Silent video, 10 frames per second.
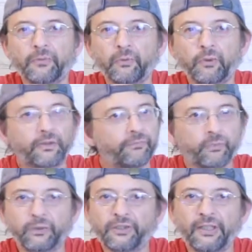
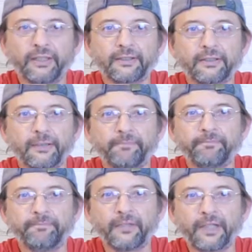we'll see you next time.
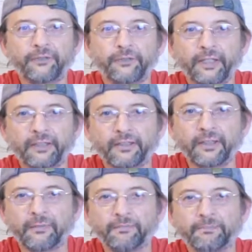Thanks for checking us out.